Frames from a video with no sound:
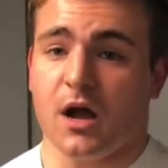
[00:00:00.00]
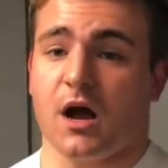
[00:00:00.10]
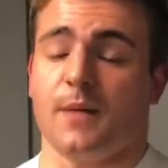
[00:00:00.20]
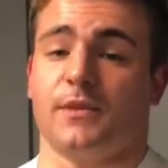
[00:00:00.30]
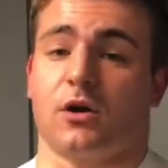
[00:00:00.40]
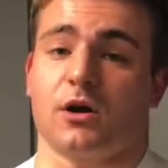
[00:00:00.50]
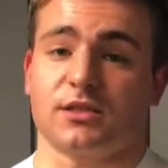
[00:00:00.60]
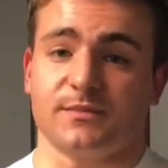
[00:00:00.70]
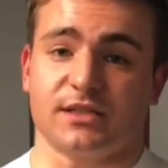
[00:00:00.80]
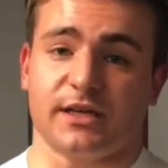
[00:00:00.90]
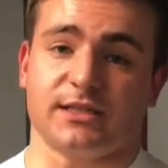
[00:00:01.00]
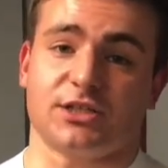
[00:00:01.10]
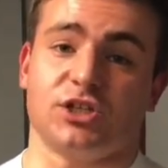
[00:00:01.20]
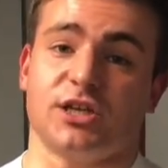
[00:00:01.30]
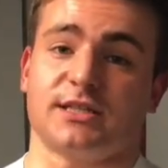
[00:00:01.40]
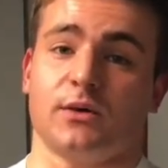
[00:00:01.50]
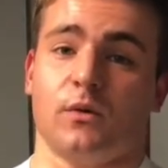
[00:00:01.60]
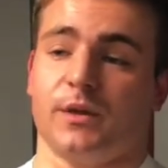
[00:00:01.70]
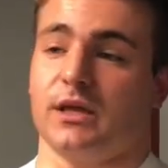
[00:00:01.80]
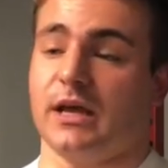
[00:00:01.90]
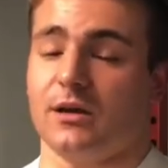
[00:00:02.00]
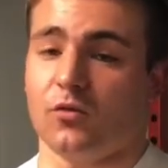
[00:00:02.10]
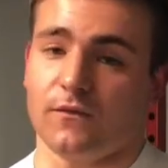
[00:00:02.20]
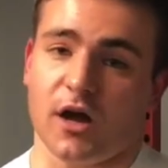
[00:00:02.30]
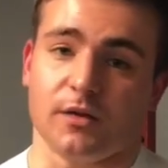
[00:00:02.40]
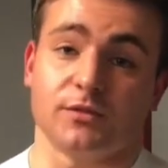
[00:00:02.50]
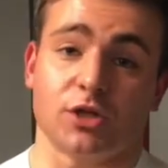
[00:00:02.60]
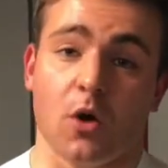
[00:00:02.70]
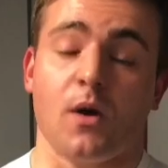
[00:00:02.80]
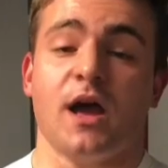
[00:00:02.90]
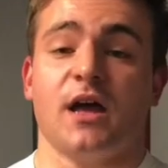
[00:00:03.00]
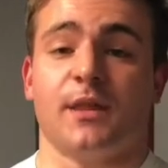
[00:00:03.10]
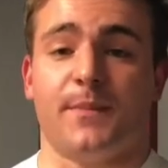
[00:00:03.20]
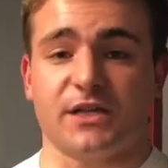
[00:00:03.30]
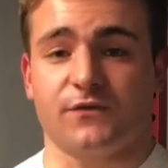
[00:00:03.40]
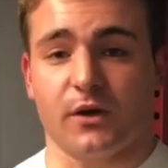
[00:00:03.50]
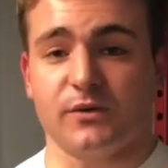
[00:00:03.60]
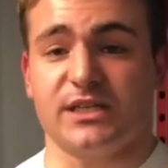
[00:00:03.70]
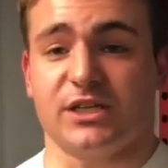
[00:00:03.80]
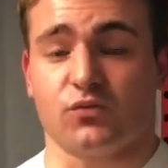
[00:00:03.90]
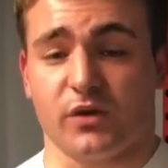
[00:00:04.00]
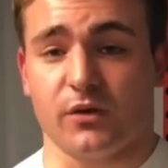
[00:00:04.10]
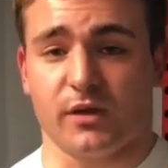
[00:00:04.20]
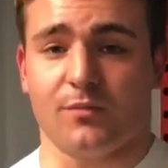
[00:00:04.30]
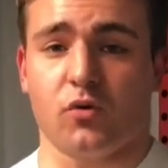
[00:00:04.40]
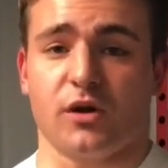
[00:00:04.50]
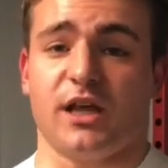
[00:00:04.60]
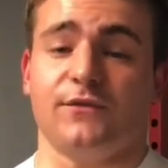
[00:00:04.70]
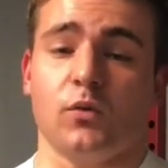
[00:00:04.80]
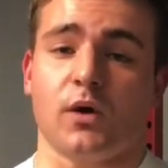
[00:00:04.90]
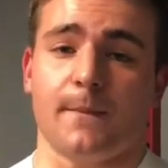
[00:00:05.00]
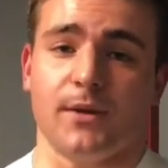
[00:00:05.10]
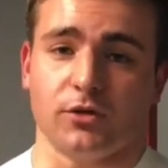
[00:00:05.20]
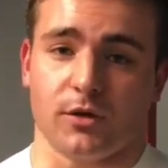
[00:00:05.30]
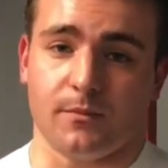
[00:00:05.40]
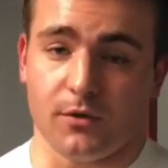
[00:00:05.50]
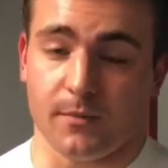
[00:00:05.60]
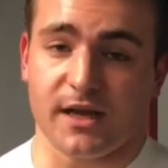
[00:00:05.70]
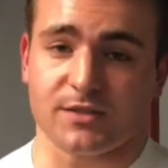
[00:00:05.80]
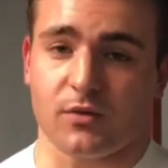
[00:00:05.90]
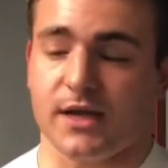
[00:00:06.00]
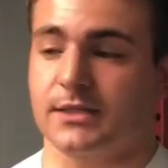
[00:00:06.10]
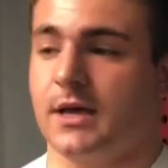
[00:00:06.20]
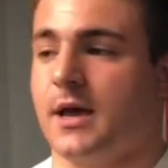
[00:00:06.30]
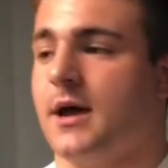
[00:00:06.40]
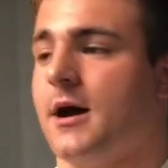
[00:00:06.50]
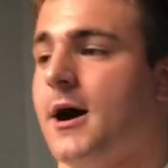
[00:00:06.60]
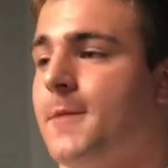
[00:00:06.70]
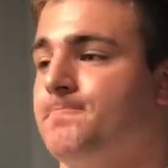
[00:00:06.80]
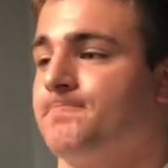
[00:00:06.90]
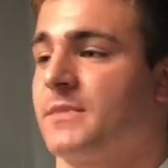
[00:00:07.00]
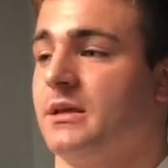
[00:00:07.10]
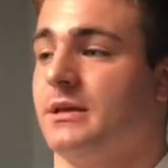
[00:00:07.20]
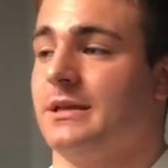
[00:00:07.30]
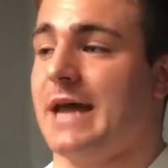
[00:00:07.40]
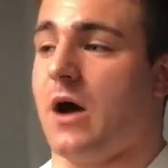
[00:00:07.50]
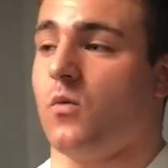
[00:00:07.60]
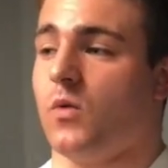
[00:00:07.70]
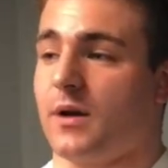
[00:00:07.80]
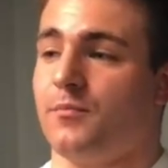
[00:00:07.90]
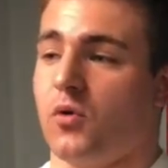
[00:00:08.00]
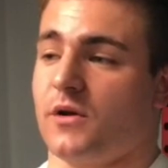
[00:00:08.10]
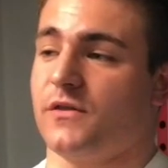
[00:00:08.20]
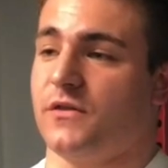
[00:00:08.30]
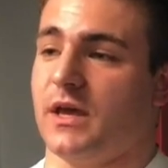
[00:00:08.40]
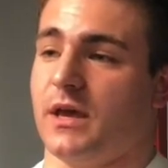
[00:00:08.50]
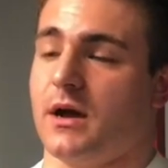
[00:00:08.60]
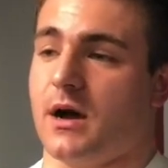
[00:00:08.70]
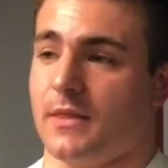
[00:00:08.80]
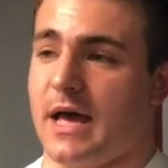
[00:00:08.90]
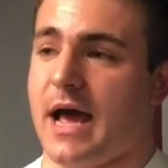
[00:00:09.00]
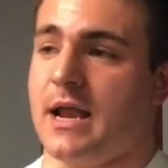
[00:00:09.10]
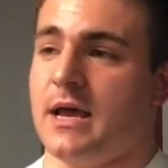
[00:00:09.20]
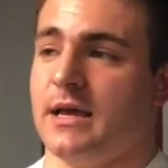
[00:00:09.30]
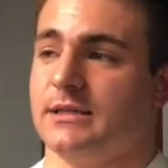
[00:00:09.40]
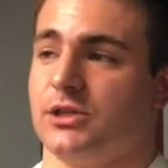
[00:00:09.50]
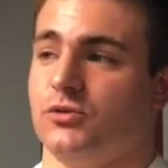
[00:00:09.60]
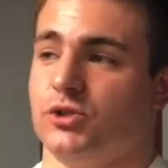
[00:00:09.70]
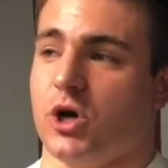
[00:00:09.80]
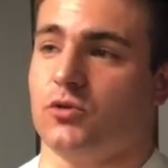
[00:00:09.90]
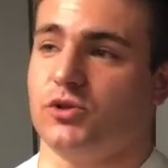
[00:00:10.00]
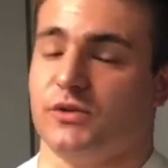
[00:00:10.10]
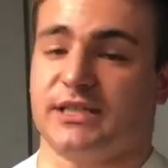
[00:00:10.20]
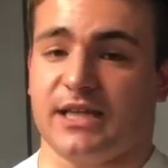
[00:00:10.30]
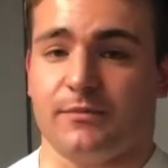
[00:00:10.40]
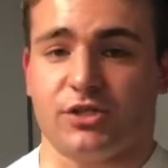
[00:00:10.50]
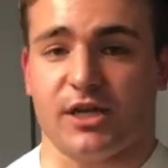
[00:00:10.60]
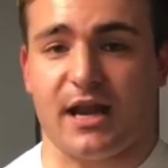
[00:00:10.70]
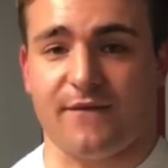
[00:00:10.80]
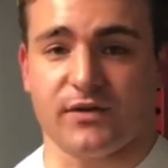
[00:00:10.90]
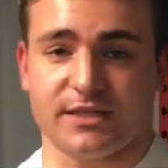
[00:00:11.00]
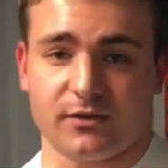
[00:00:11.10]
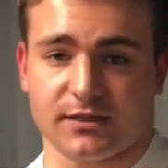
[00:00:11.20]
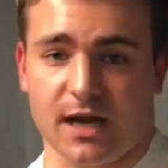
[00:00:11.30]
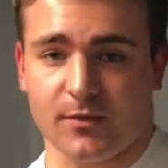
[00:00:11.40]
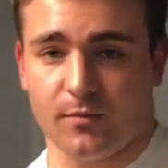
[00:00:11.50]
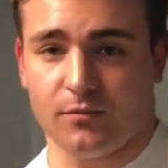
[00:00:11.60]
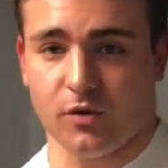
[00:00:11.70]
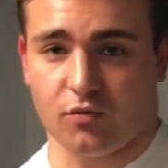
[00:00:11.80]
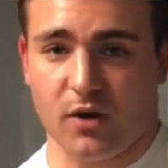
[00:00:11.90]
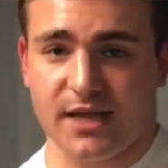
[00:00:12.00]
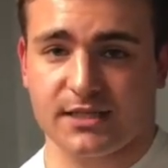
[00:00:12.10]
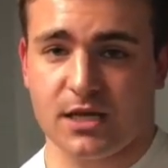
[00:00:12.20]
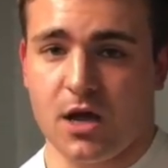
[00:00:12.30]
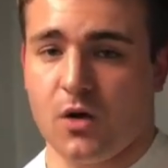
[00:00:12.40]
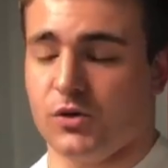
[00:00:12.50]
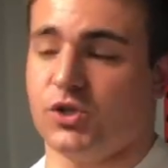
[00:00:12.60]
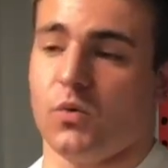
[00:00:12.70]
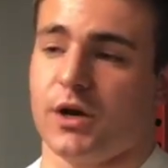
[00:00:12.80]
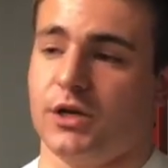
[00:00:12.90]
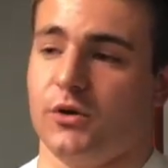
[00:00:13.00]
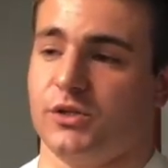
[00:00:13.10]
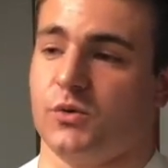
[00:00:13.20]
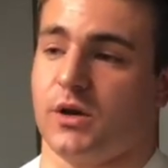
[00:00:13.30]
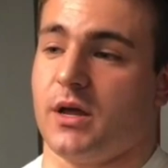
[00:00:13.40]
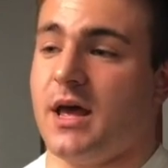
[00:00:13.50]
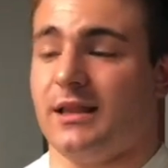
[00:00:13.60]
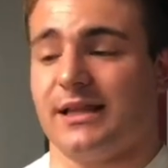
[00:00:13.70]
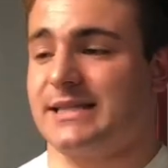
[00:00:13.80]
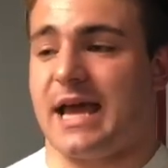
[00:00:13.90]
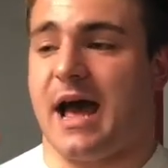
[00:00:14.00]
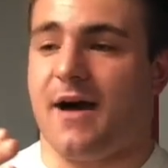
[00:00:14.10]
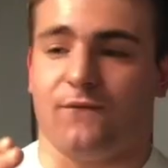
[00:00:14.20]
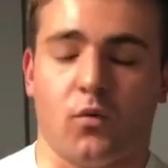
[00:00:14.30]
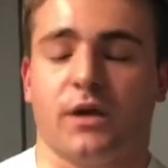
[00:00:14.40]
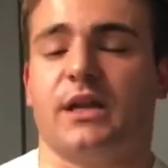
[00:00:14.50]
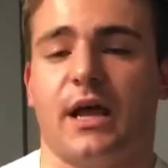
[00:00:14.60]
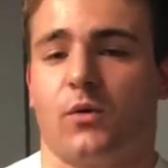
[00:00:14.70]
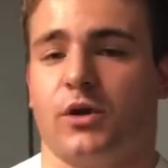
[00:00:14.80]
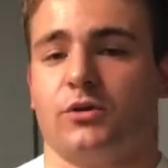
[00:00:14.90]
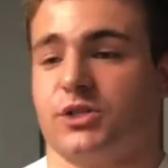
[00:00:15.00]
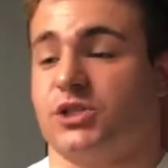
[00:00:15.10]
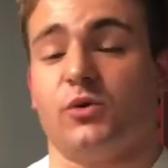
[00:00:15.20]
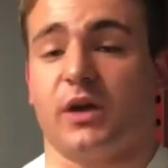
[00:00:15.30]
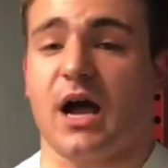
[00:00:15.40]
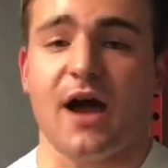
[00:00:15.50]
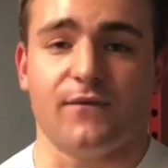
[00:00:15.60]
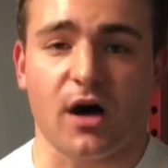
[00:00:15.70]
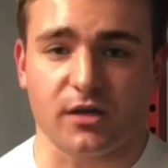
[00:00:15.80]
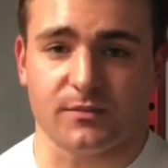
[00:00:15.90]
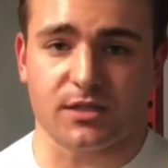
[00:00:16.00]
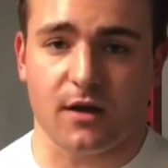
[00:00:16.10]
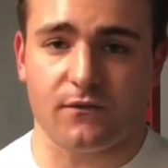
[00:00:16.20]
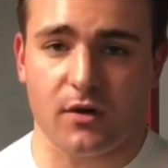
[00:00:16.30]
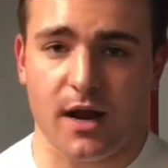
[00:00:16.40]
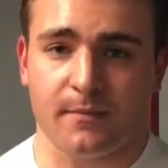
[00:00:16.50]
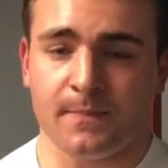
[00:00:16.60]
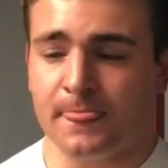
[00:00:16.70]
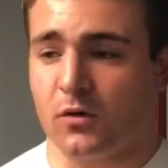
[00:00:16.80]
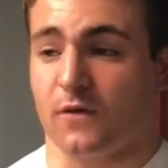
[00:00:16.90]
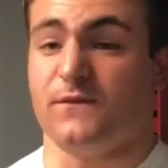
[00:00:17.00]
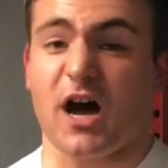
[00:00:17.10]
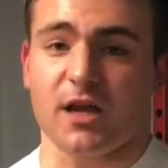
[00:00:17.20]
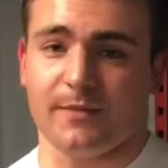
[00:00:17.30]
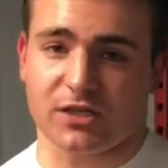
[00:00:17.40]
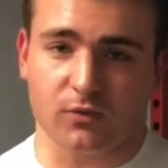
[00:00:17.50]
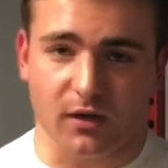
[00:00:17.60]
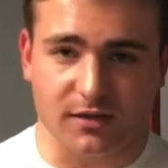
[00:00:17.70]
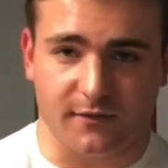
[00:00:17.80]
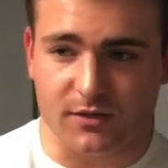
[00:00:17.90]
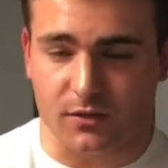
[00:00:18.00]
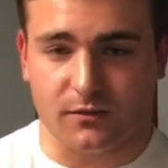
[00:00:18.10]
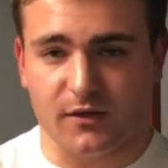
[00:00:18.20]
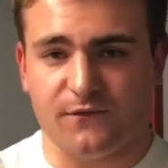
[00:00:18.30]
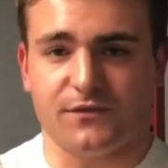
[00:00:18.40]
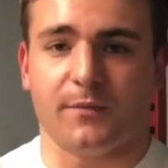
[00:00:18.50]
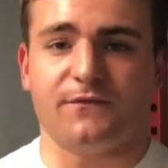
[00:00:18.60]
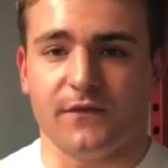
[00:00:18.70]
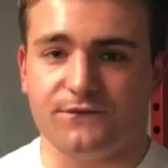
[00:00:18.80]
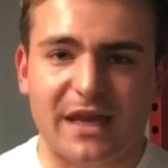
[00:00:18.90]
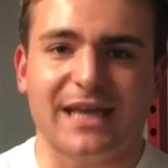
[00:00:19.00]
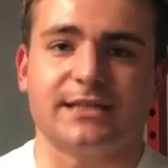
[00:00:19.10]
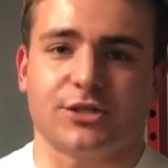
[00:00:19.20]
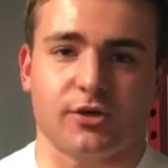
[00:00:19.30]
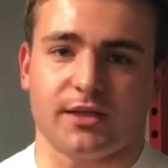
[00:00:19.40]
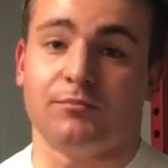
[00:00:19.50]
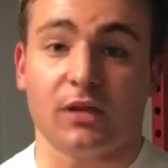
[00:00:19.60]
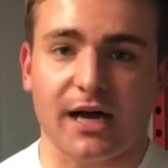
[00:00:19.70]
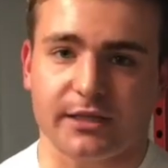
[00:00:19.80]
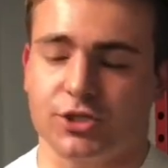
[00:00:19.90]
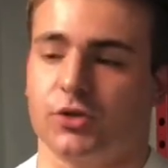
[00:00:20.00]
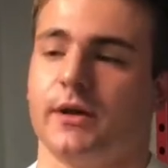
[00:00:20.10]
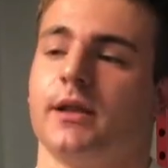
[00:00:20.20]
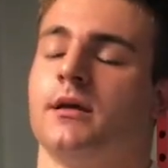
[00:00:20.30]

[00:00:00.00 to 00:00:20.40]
There are some studies that suggest that women can handle more volume. So the bench frequency is really, really important if you want to build your bench press. Now, one important thing on that is that you don't do the same shit every single time you press. What you want to do is you want to, let's say, have one day where you're just doing high volume stuff, right? Or volume that's relative to the phase that you're in, the block that you're in.